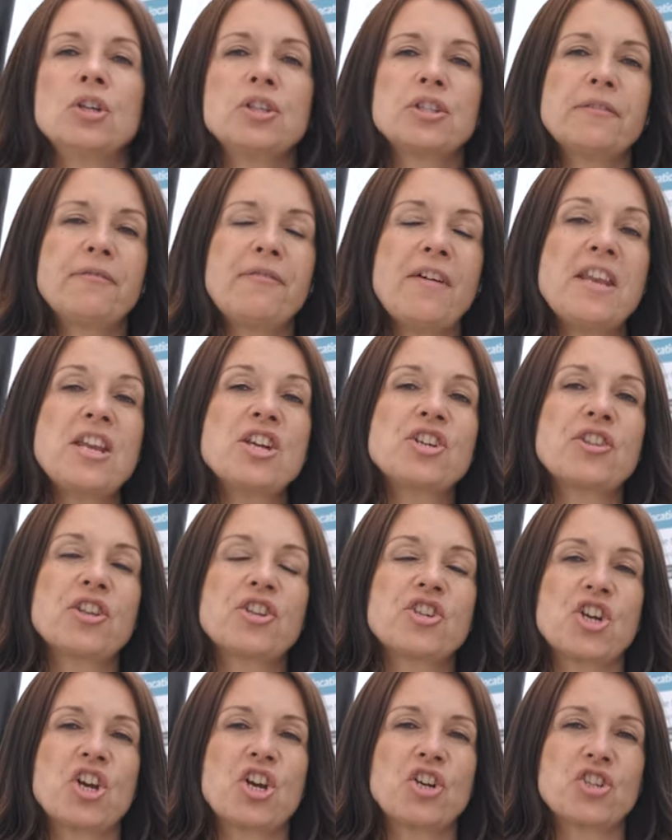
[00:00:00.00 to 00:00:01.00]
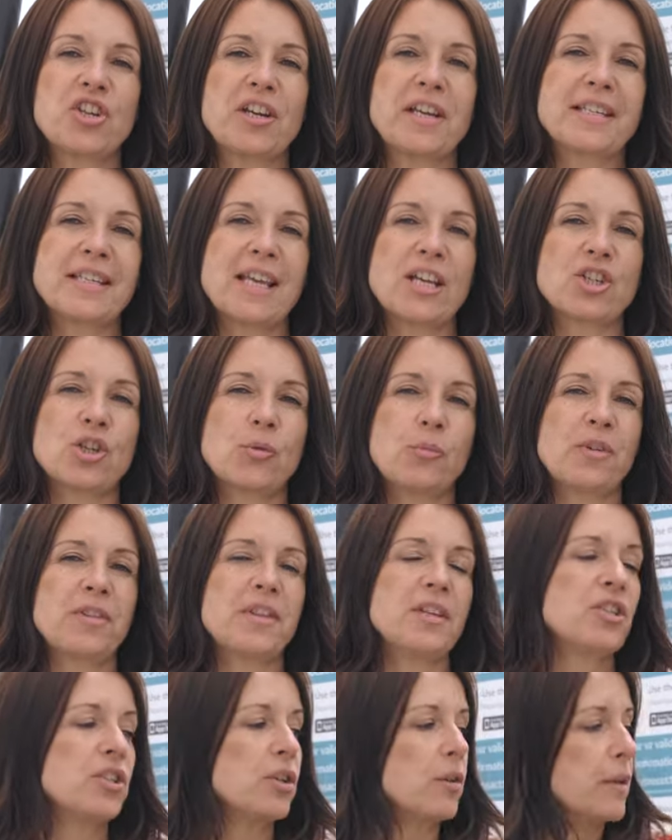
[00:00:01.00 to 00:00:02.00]
To finish the charging session with
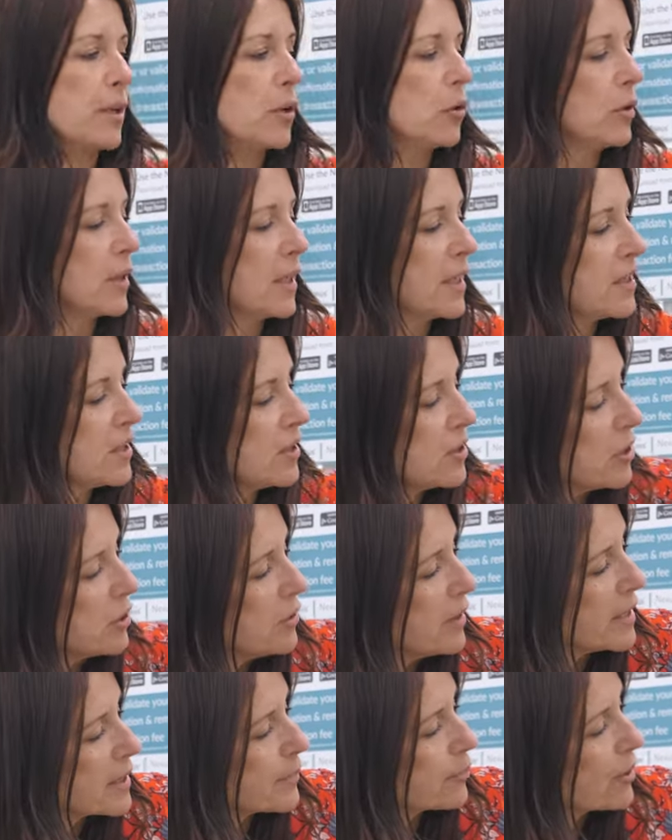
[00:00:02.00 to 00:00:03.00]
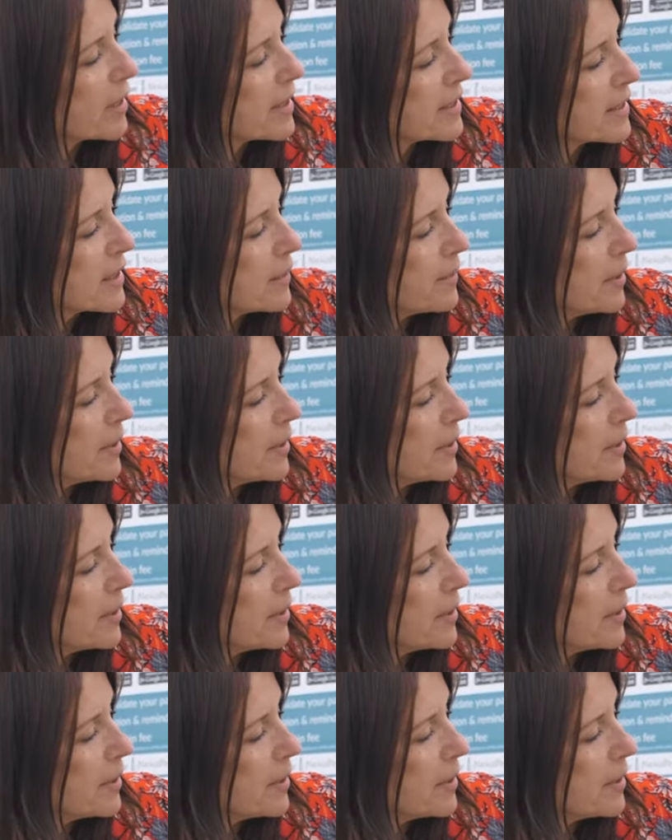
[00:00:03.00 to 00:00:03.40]
this unit, all I need to do is press the